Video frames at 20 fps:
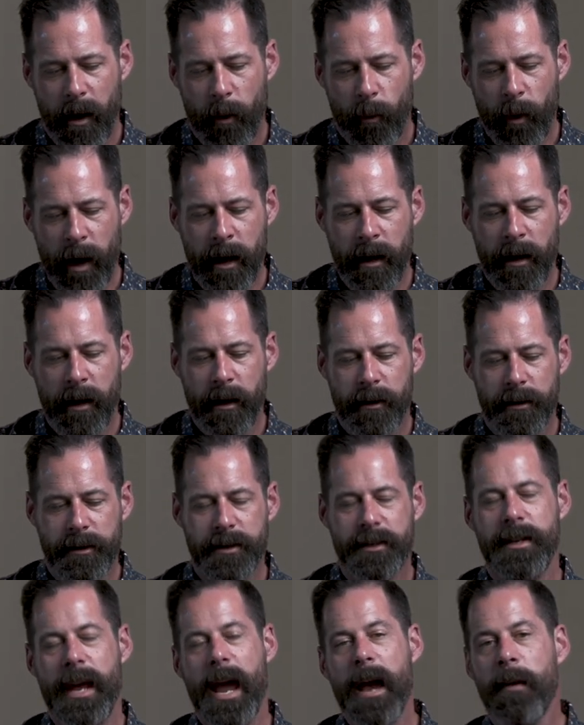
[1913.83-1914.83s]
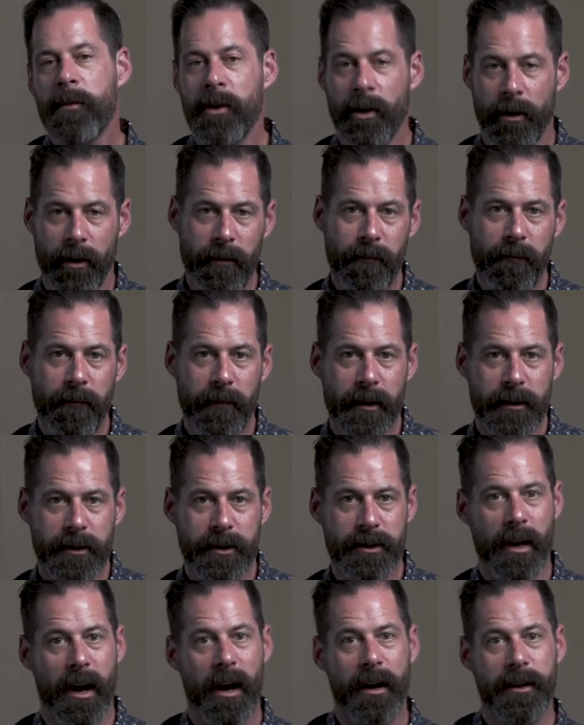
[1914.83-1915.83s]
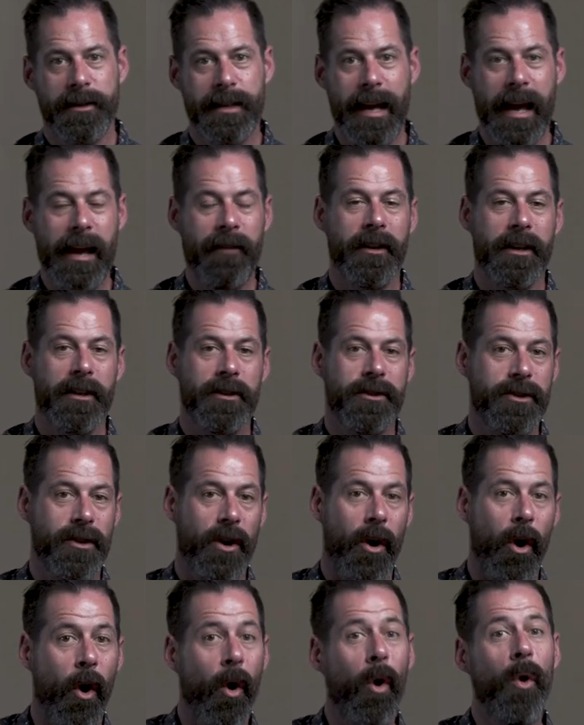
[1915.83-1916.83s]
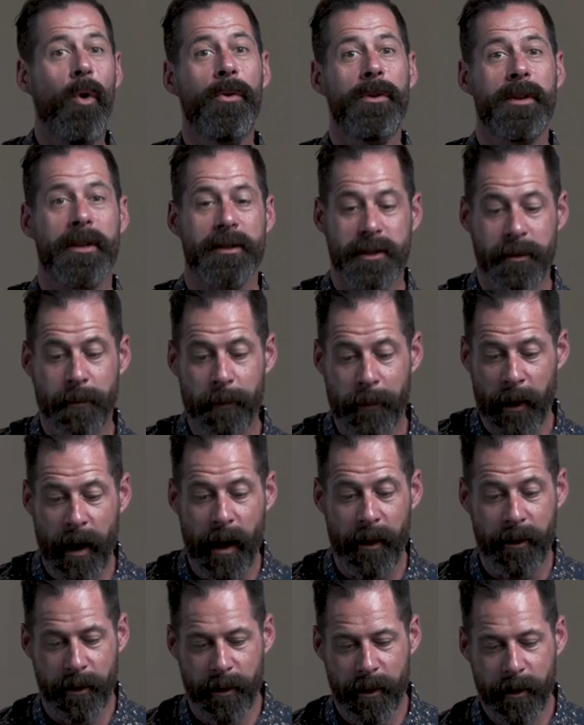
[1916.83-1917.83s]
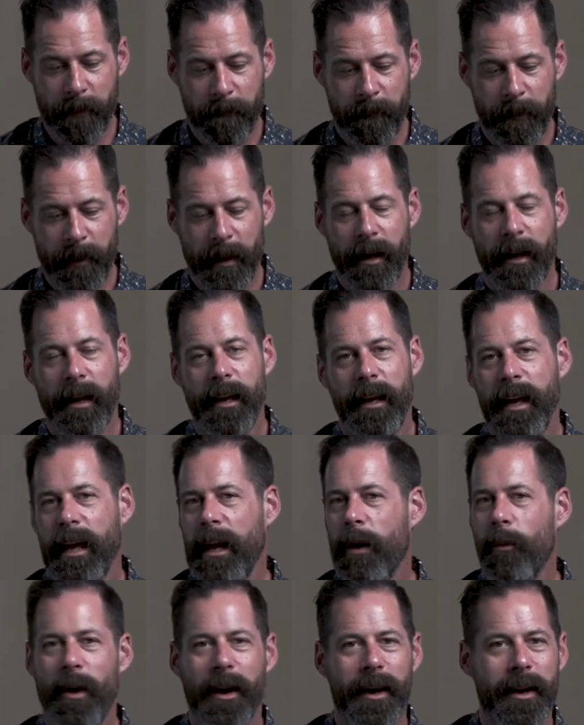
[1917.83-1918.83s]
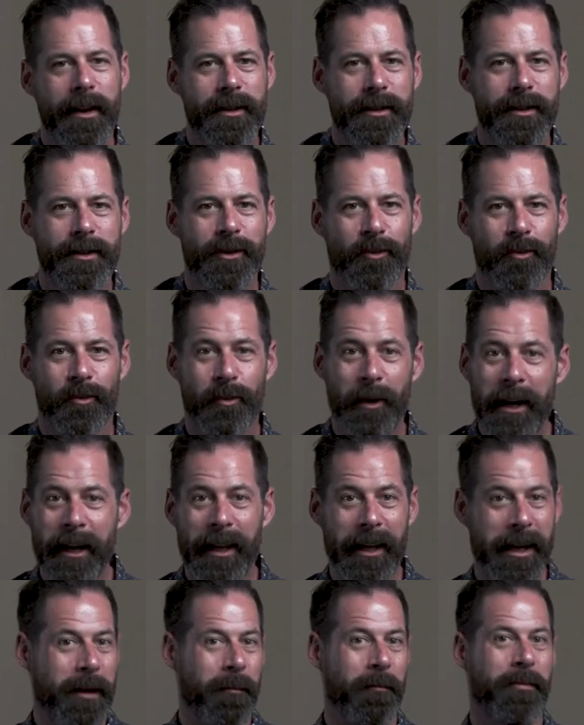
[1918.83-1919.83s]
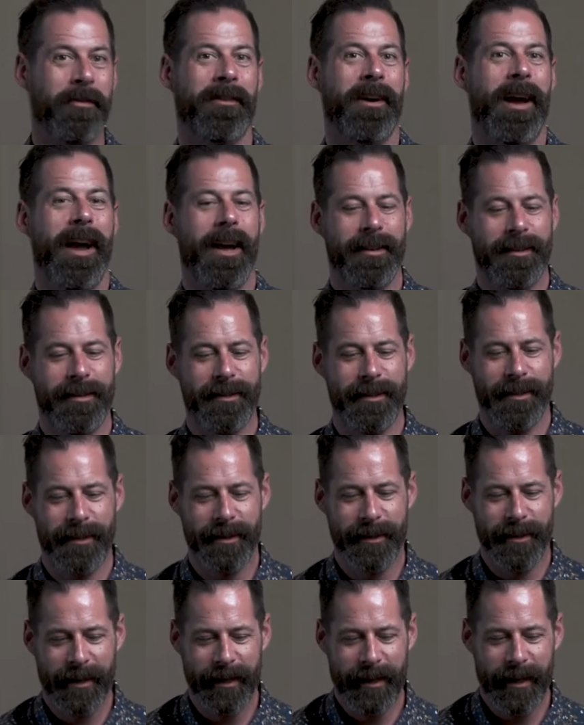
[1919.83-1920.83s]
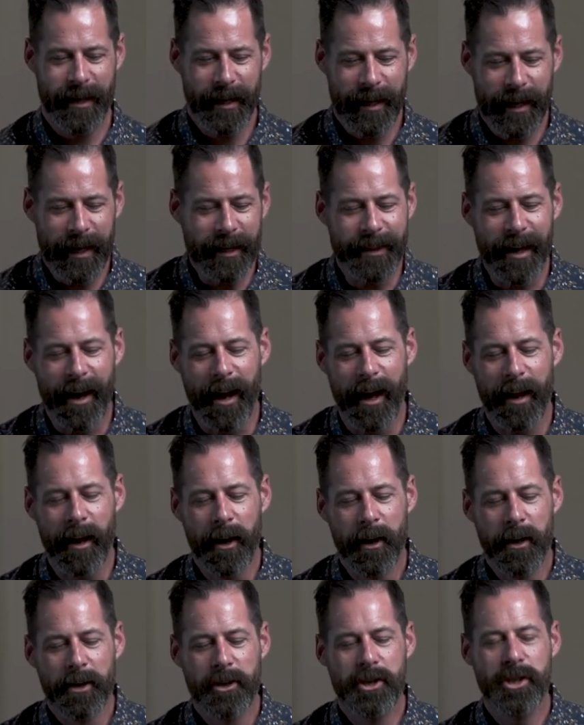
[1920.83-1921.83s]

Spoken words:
When Samuel saw David's oldest brother, he was really impressed. He thought,